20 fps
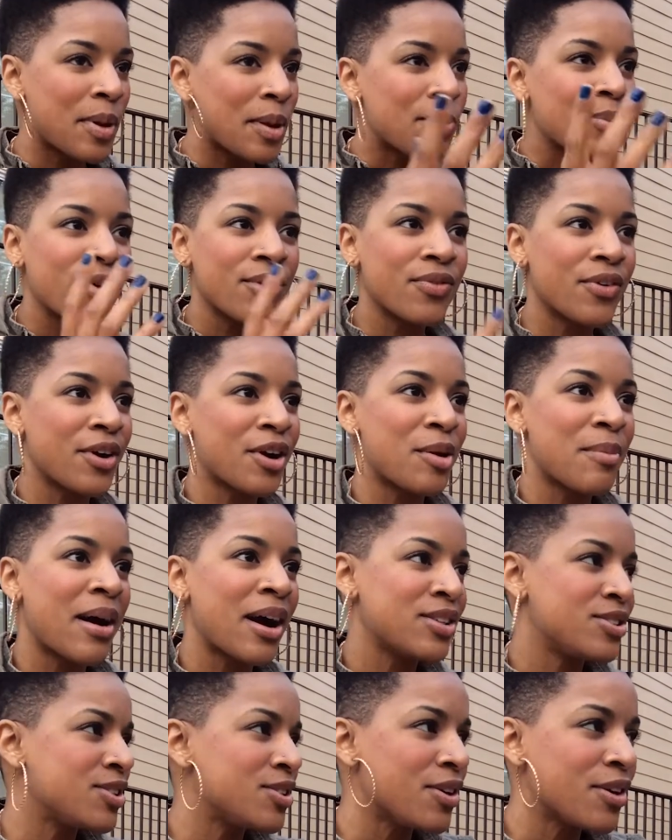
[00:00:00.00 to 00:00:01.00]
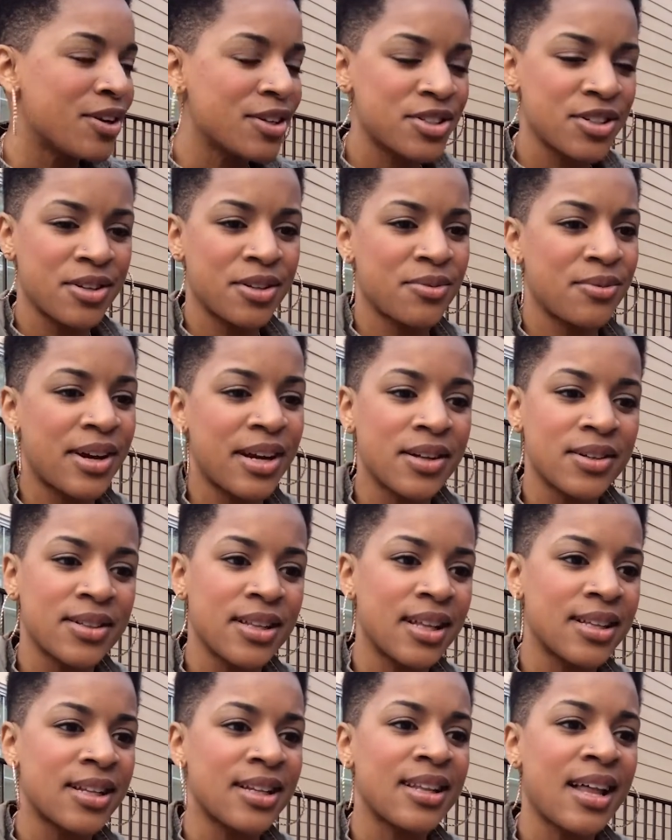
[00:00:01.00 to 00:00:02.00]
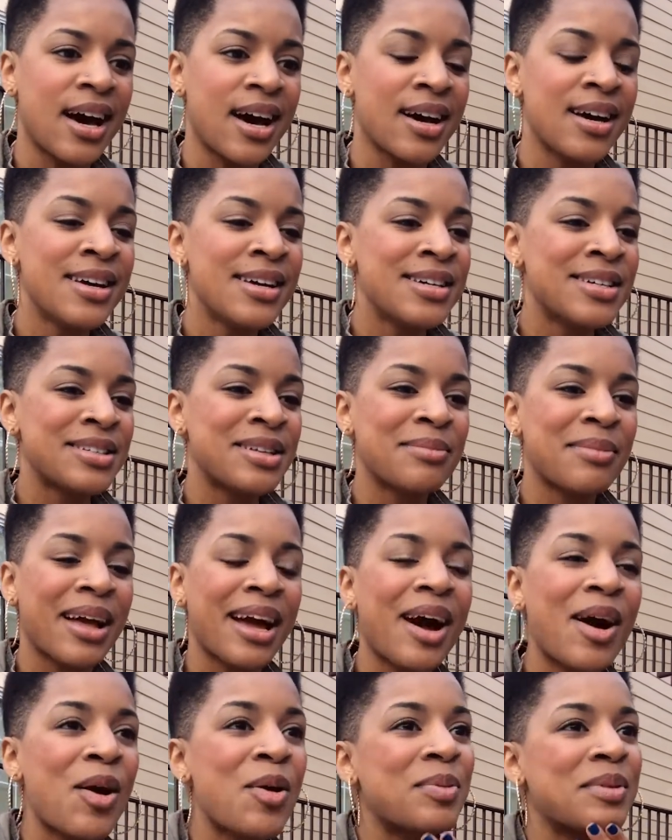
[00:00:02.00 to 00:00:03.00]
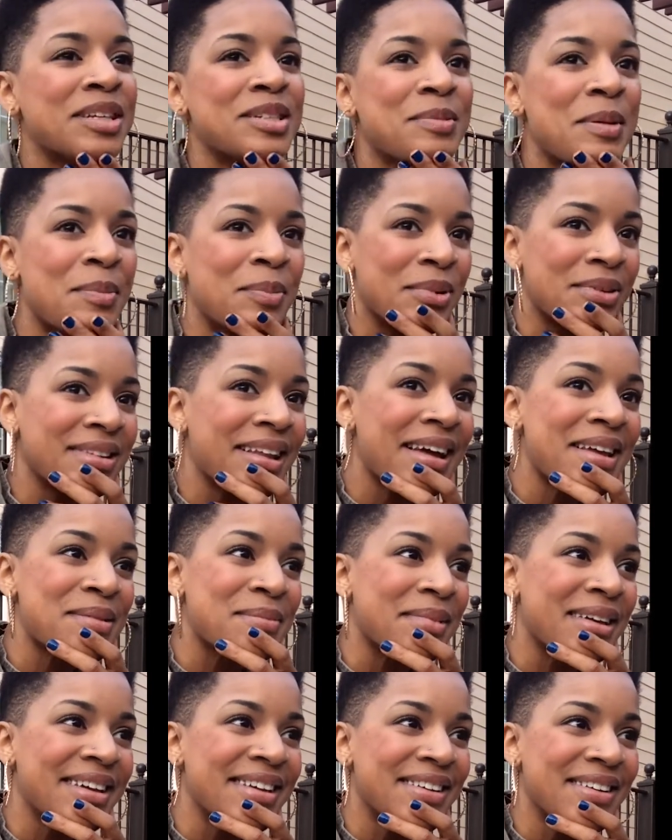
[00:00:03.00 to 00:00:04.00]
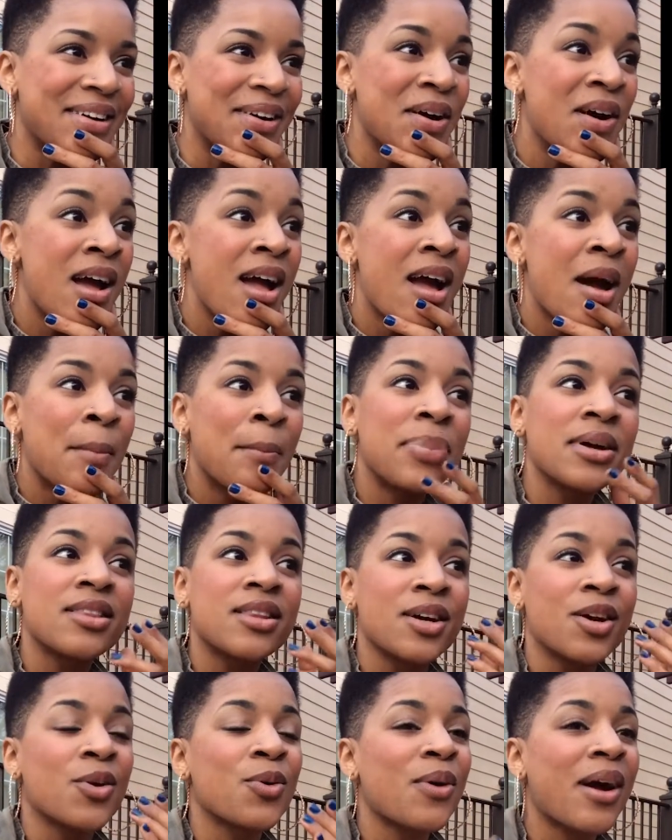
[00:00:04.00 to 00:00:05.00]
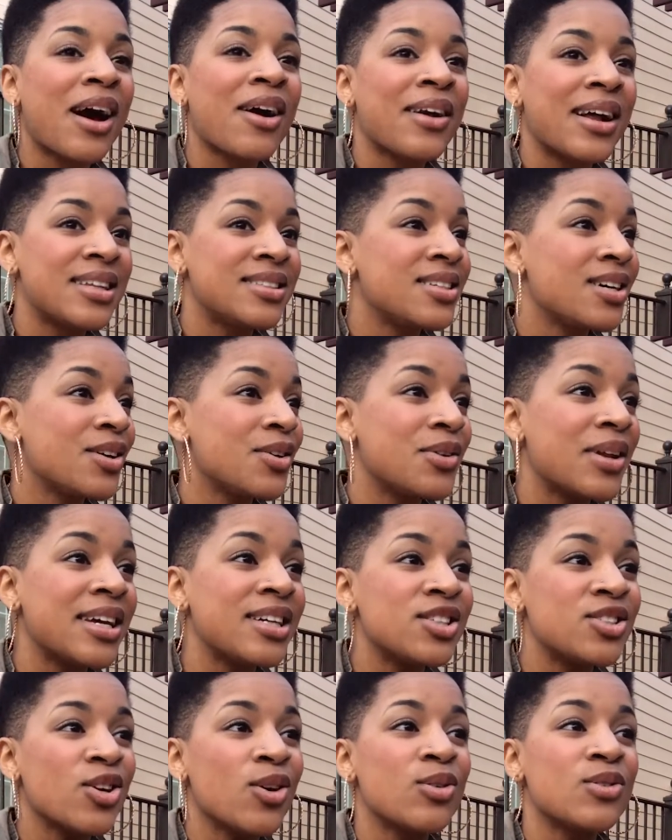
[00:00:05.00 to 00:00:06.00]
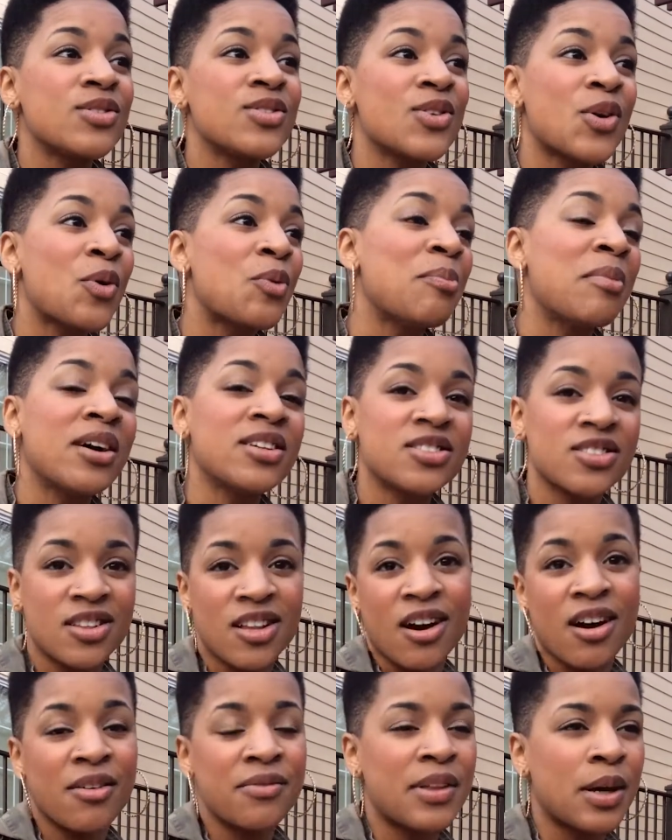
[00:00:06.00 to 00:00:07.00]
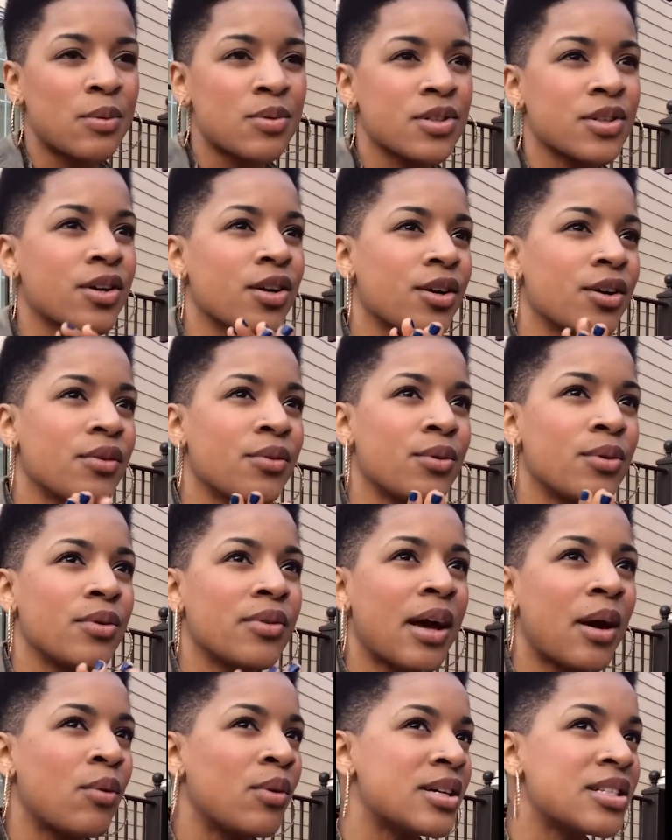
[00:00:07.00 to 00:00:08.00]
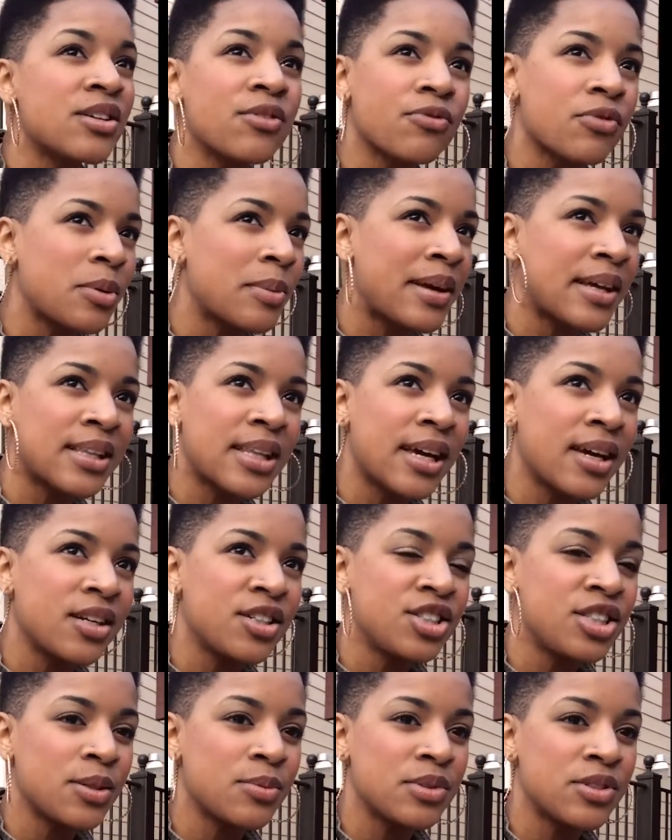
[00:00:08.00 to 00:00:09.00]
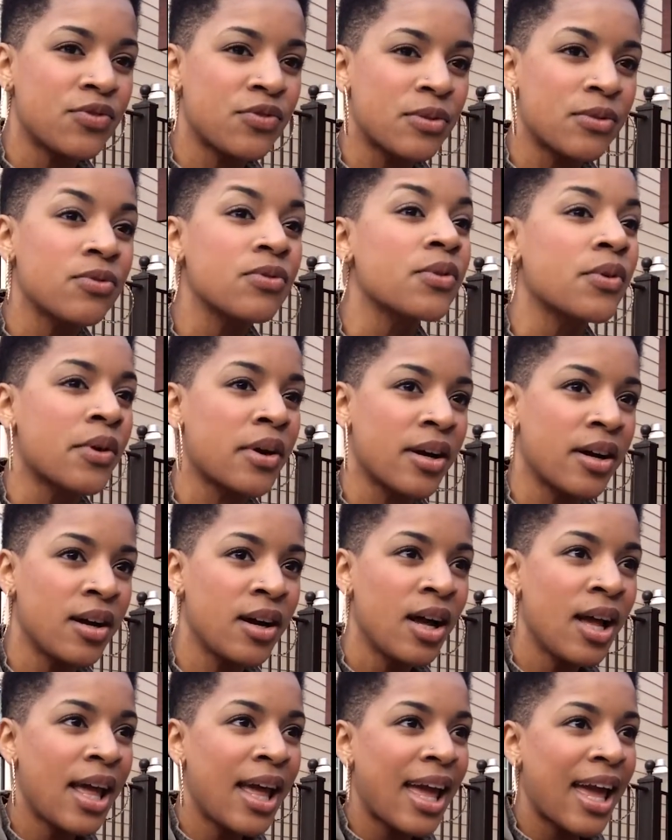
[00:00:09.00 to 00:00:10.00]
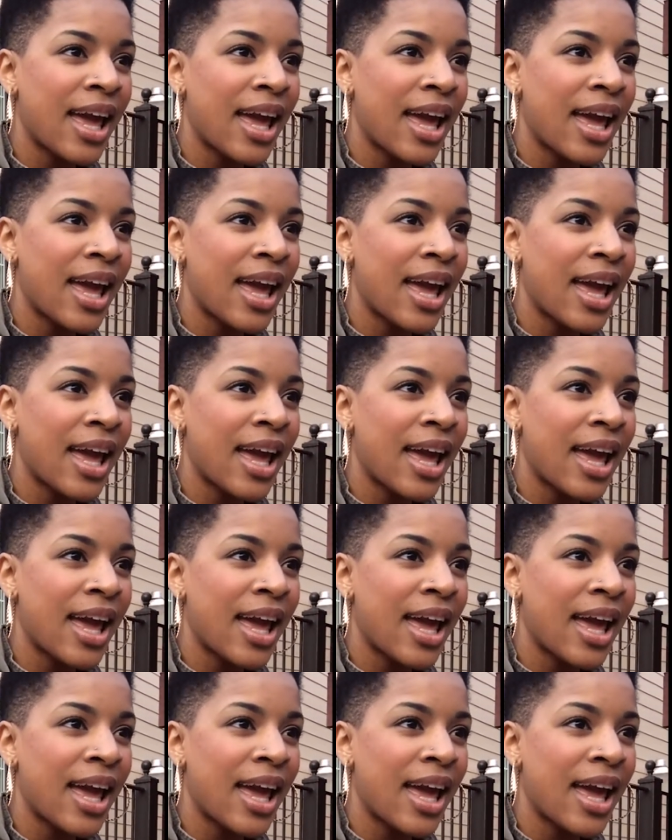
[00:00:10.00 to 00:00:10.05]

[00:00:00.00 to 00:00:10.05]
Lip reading: people have heard about you, heard you on the radio, blah, blah, blah. So I'm like, I hope these people like me, But the crowd, I tell you, they show so much love. There was a girl that wasn't from Atlanta. She was from Florida.